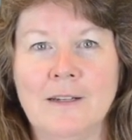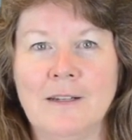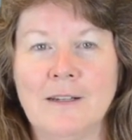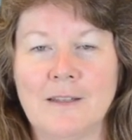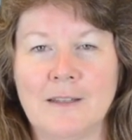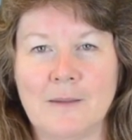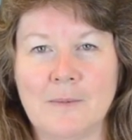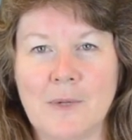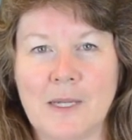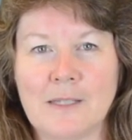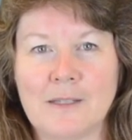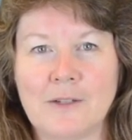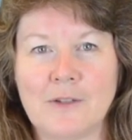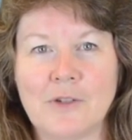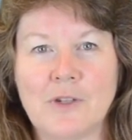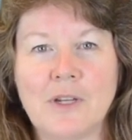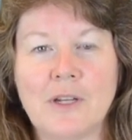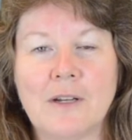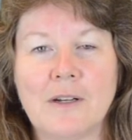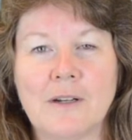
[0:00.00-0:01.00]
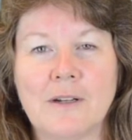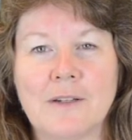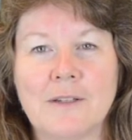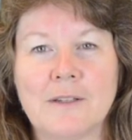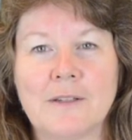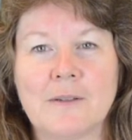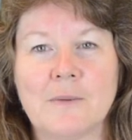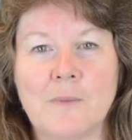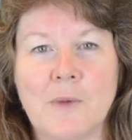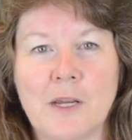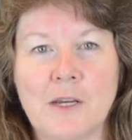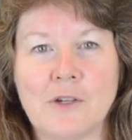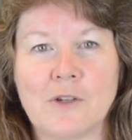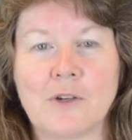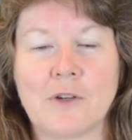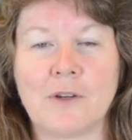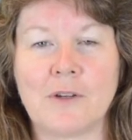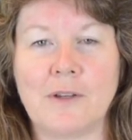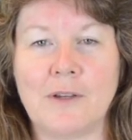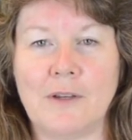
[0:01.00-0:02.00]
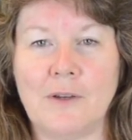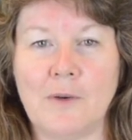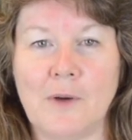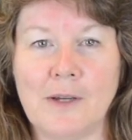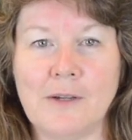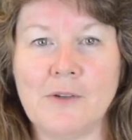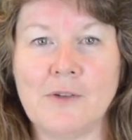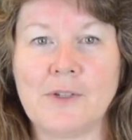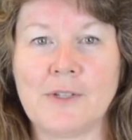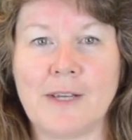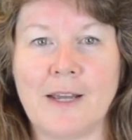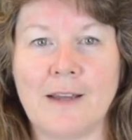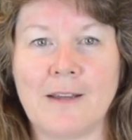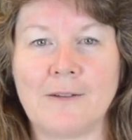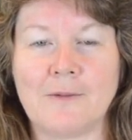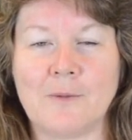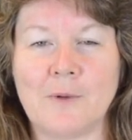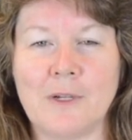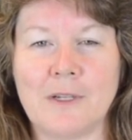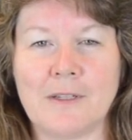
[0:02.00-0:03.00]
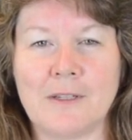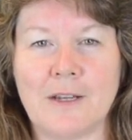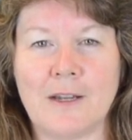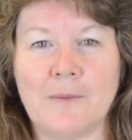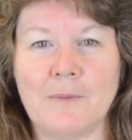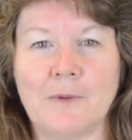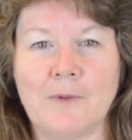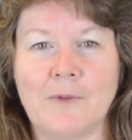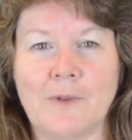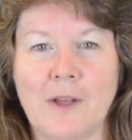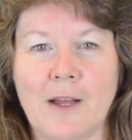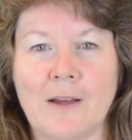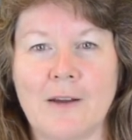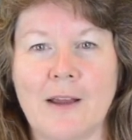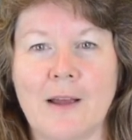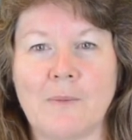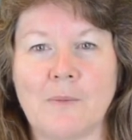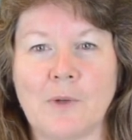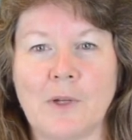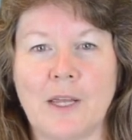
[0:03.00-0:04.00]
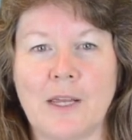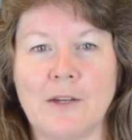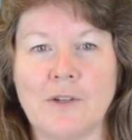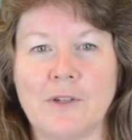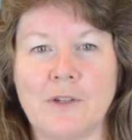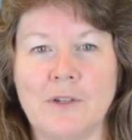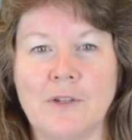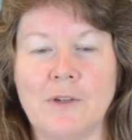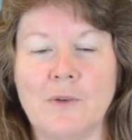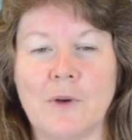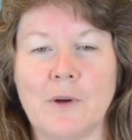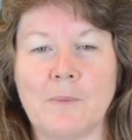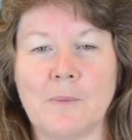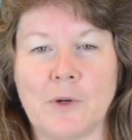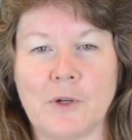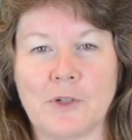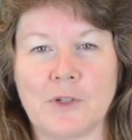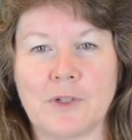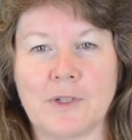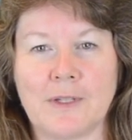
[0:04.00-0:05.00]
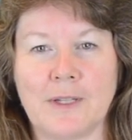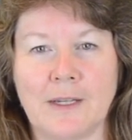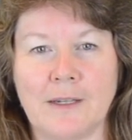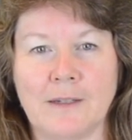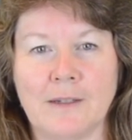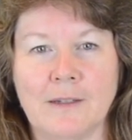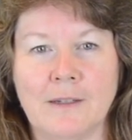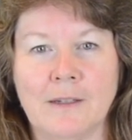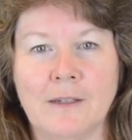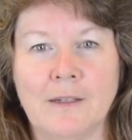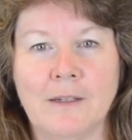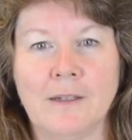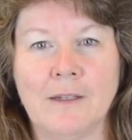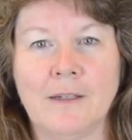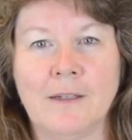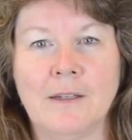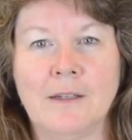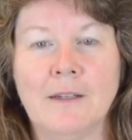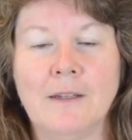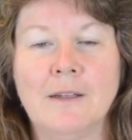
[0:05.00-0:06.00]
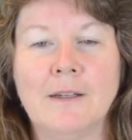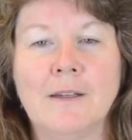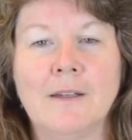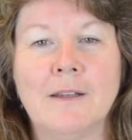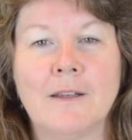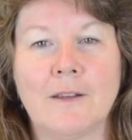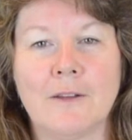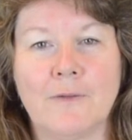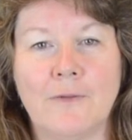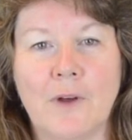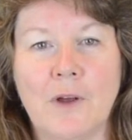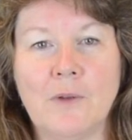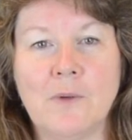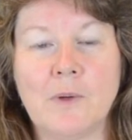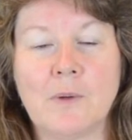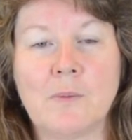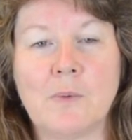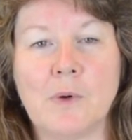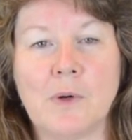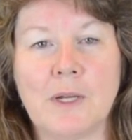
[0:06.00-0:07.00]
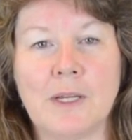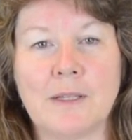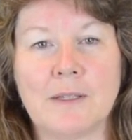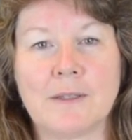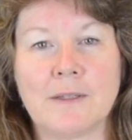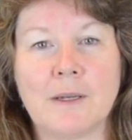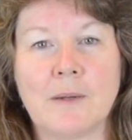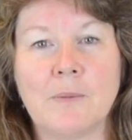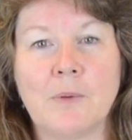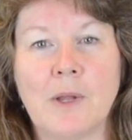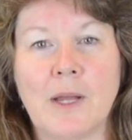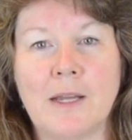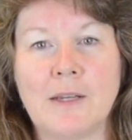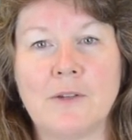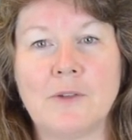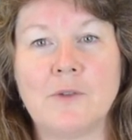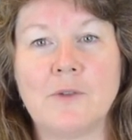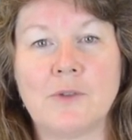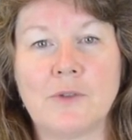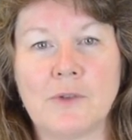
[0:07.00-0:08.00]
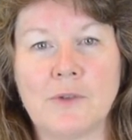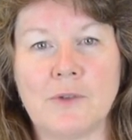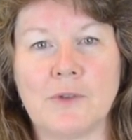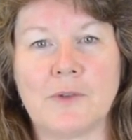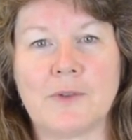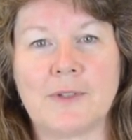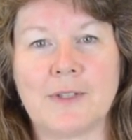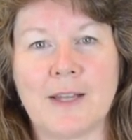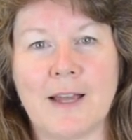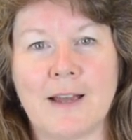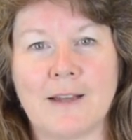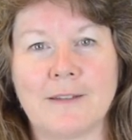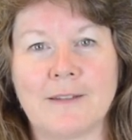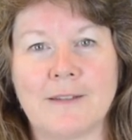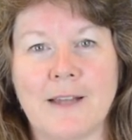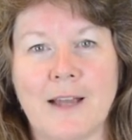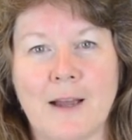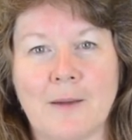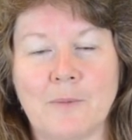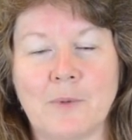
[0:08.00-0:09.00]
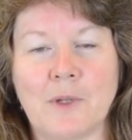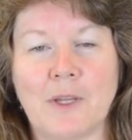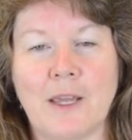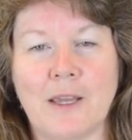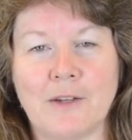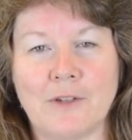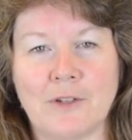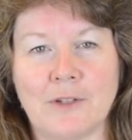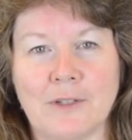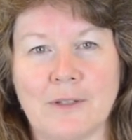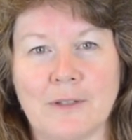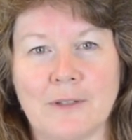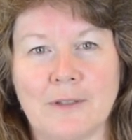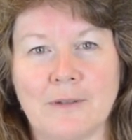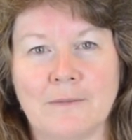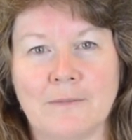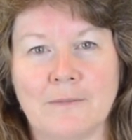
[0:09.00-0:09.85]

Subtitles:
The message here is to make sure that you understand what type of cloud application you are purchasing. The following points apply to true SaaS applications.